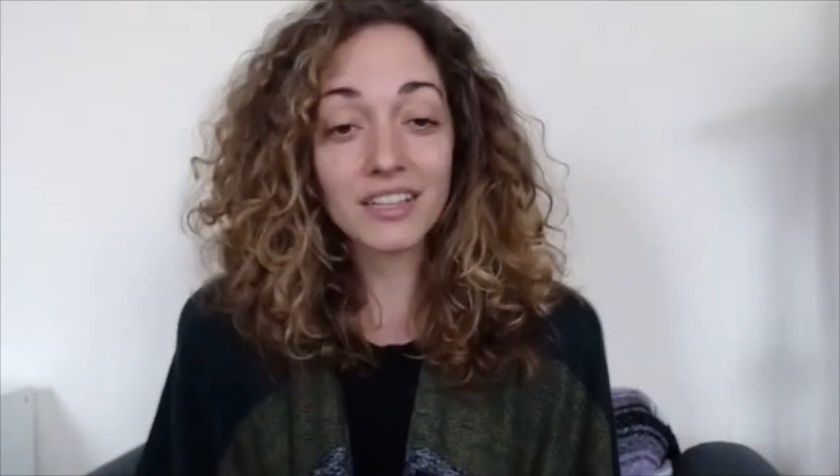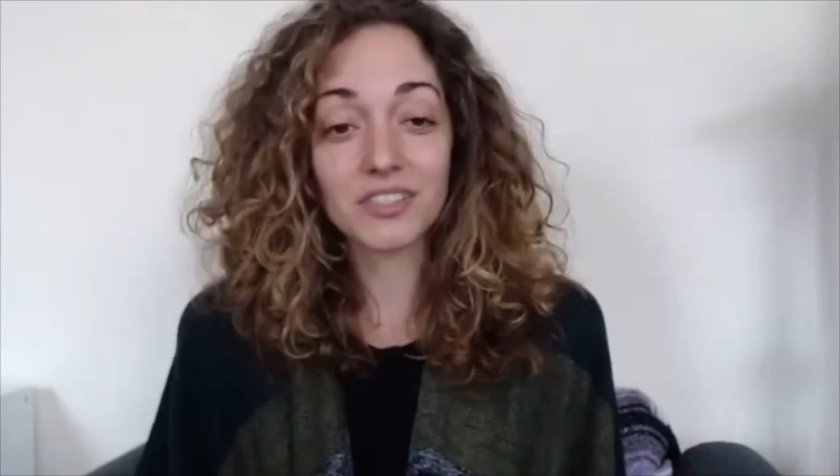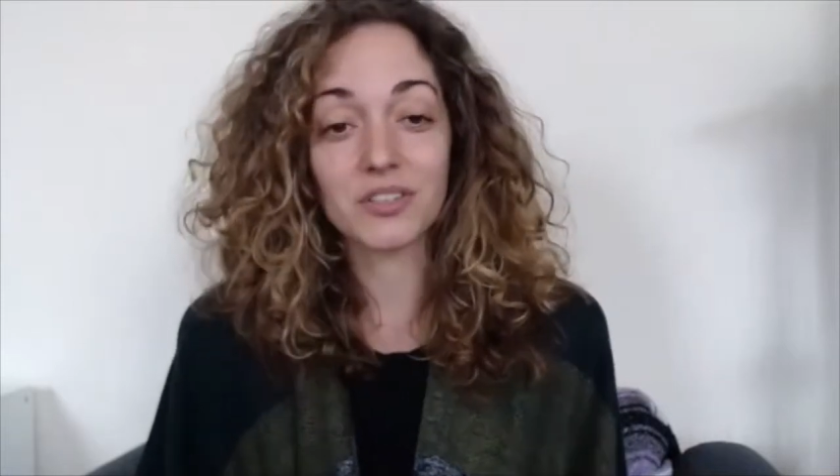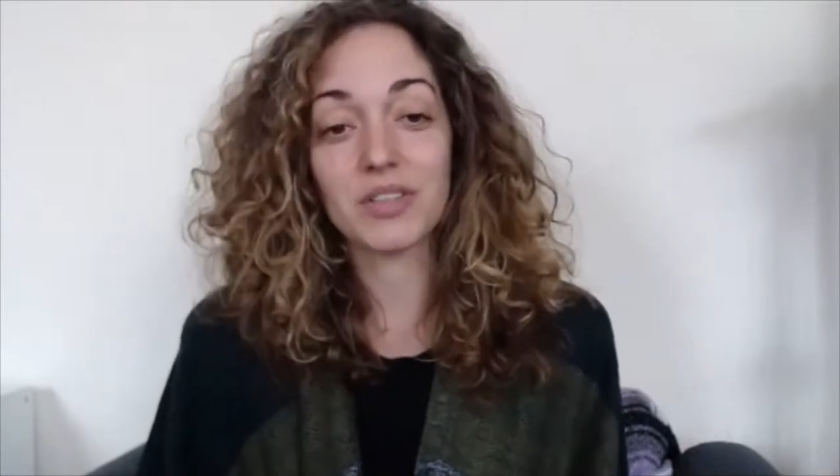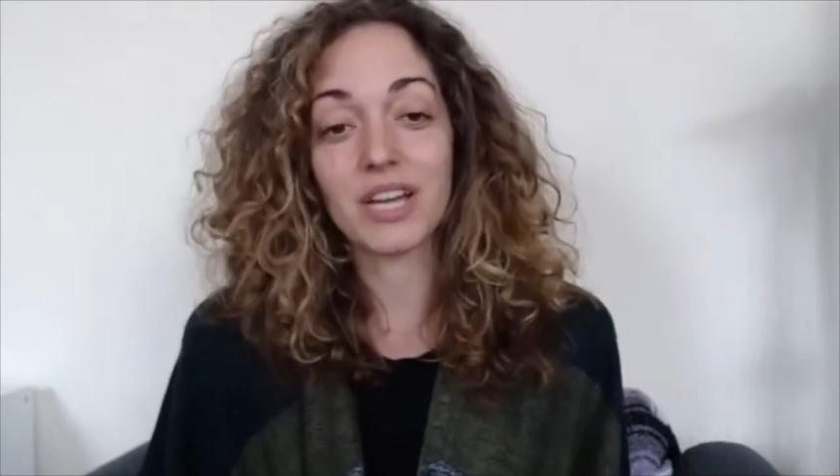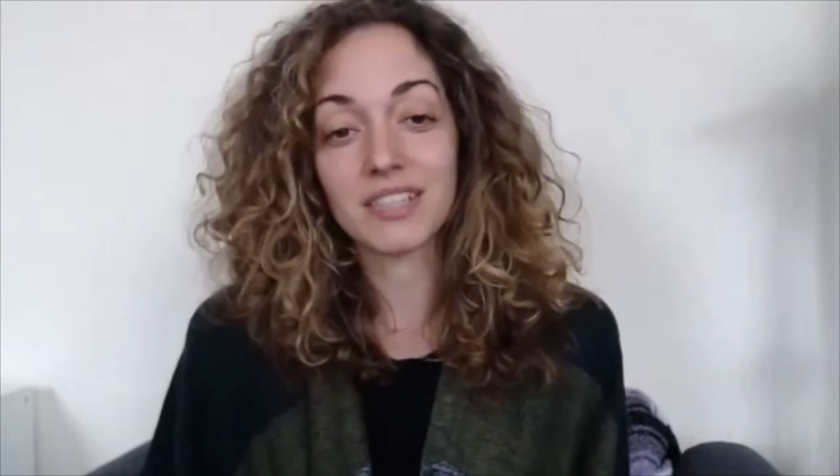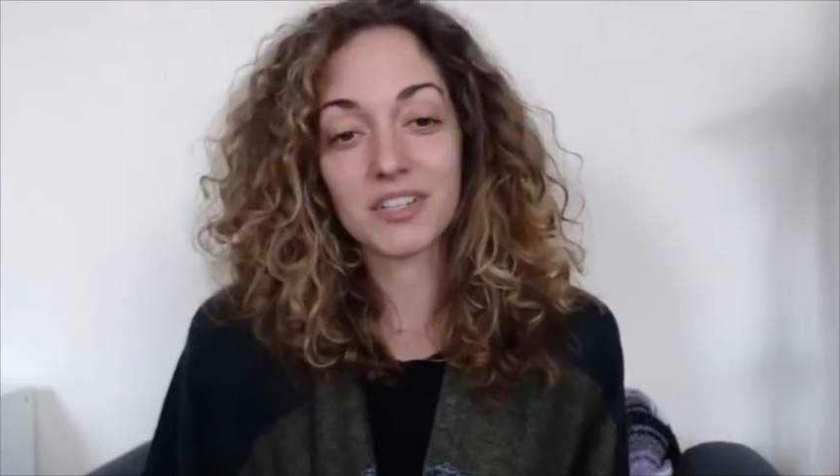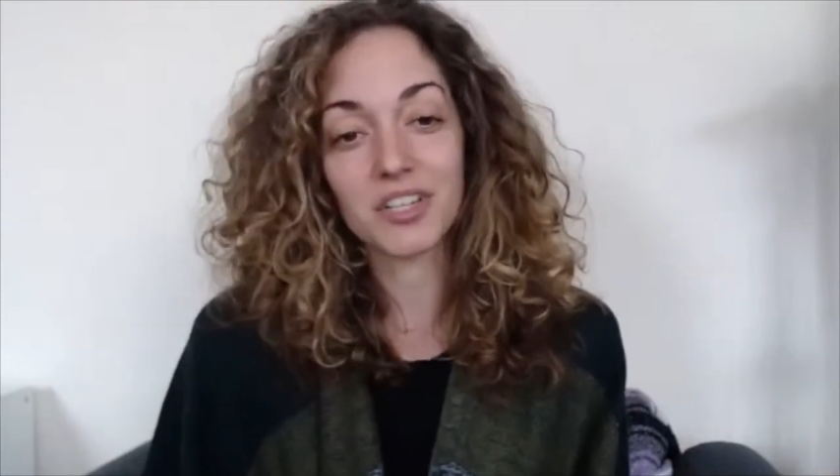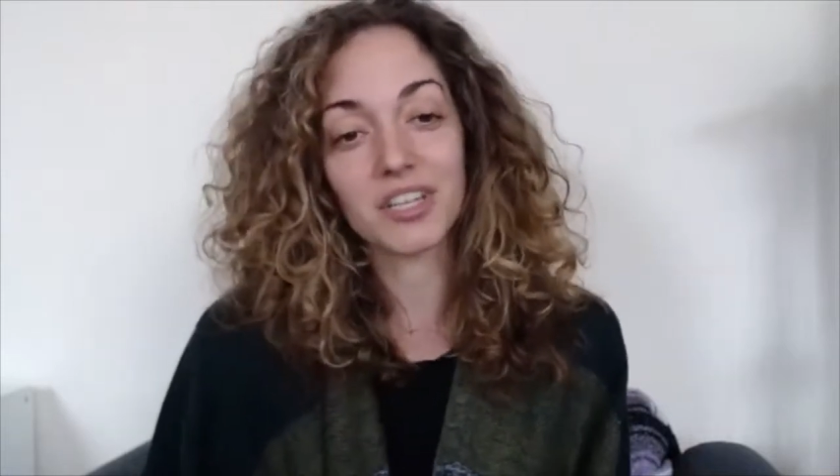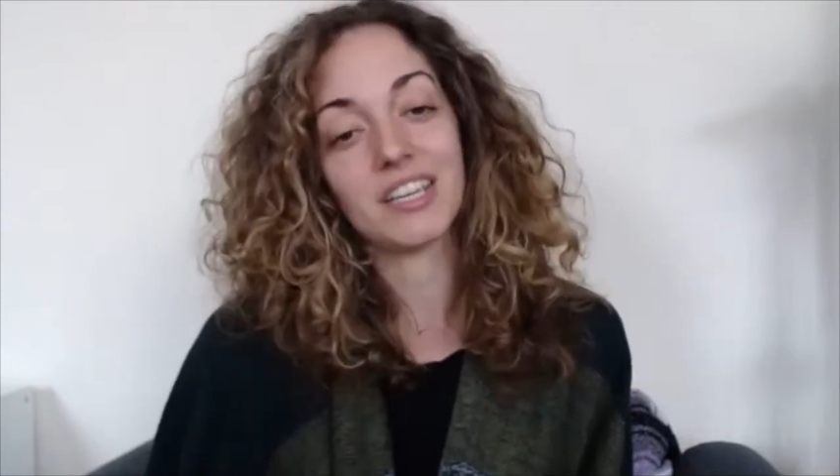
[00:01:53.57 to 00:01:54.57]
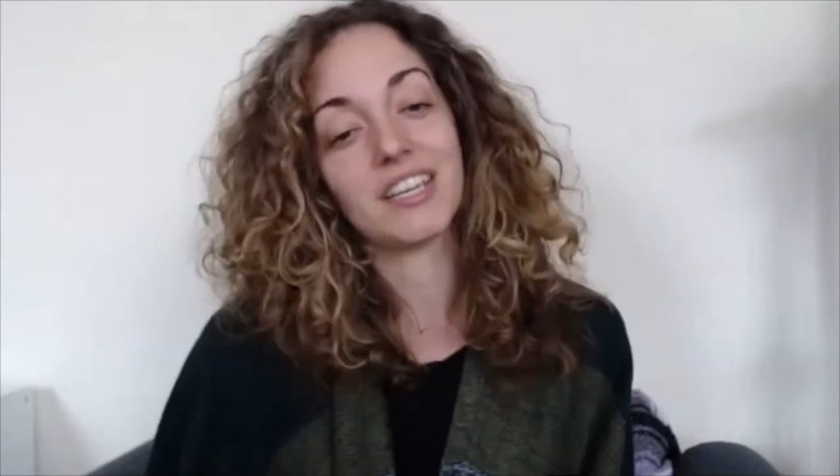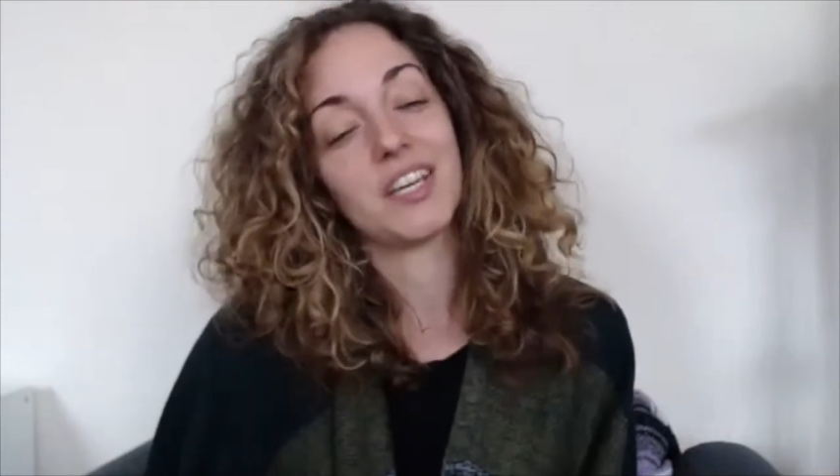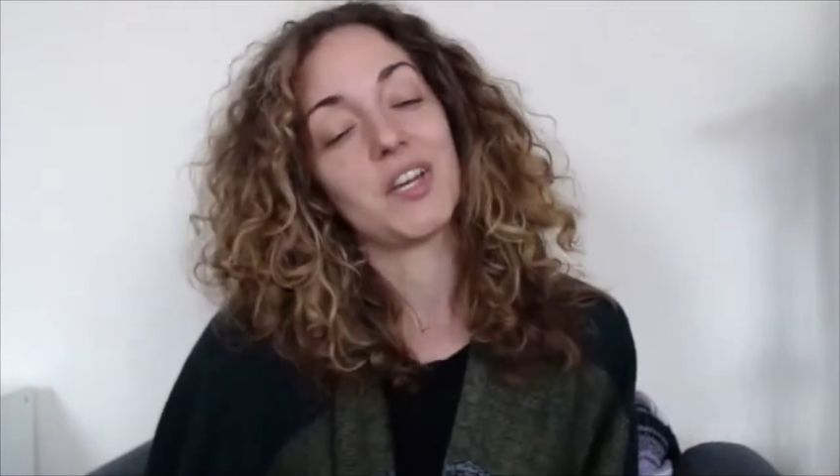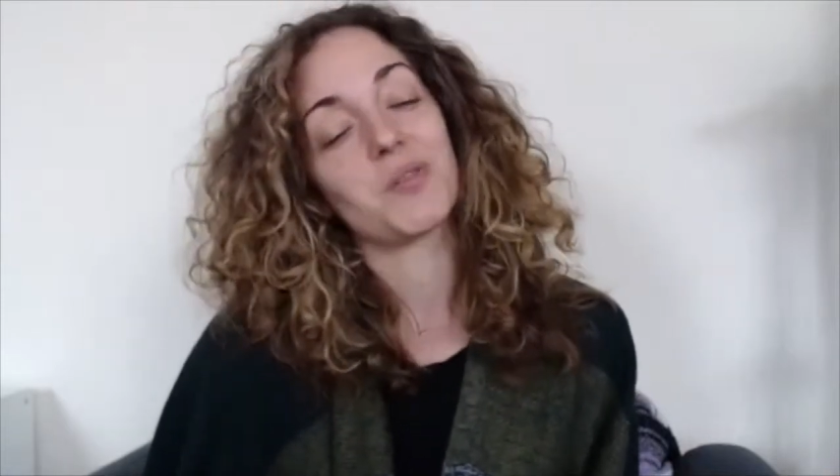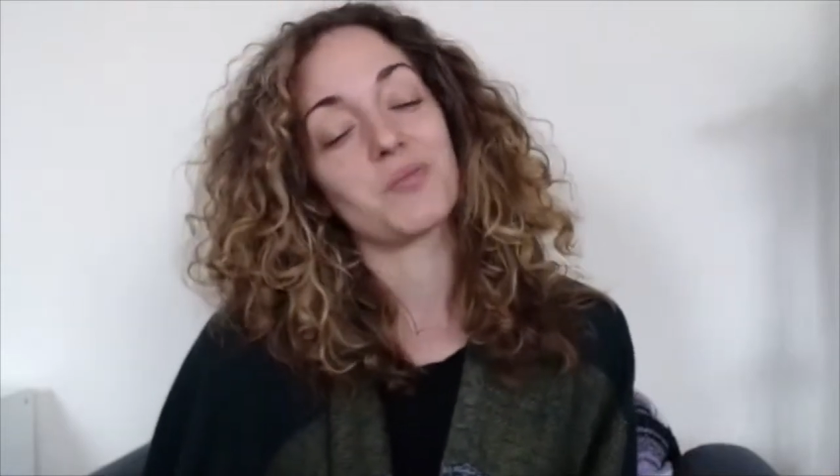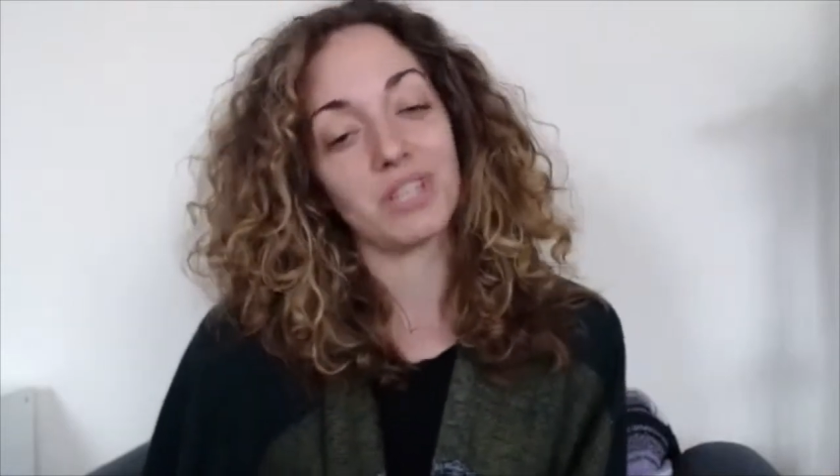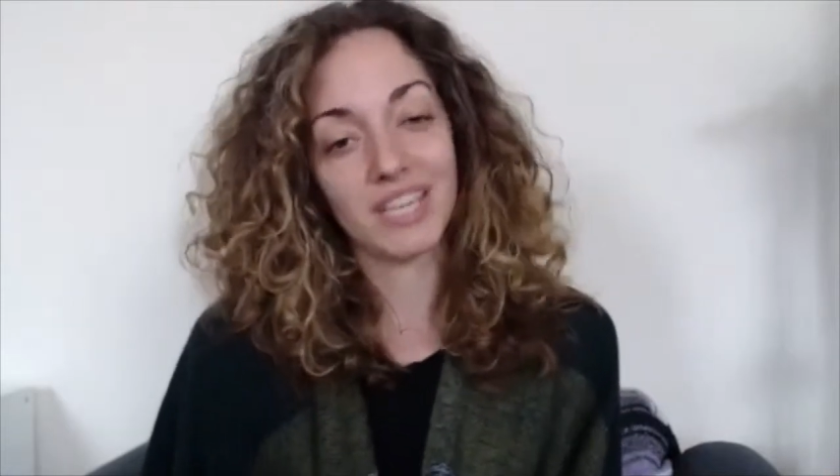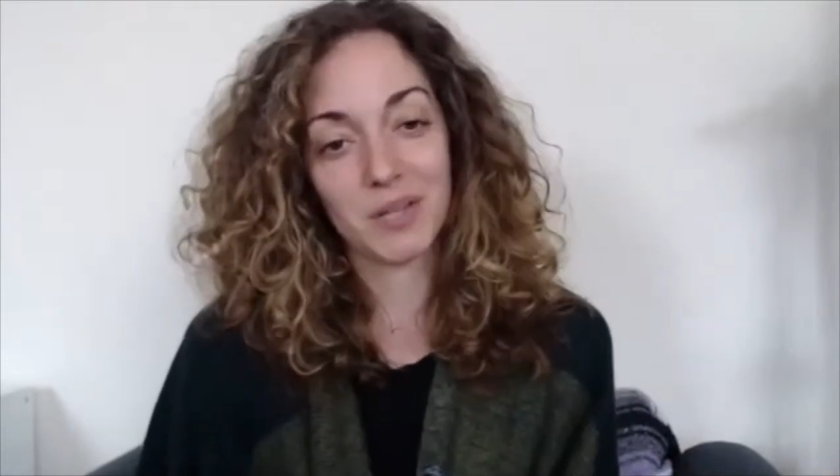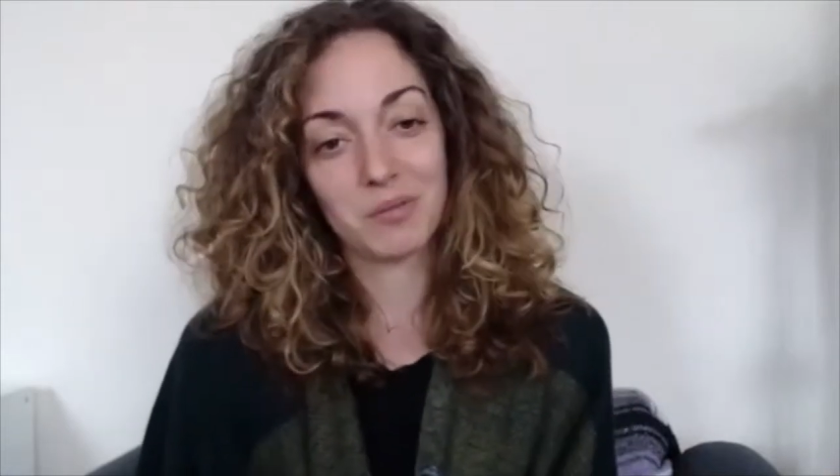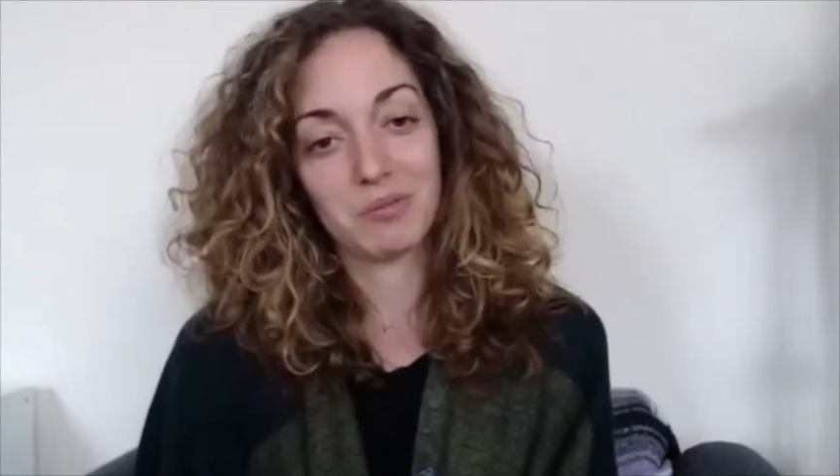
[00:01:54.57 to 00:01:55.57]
So that's actually really helped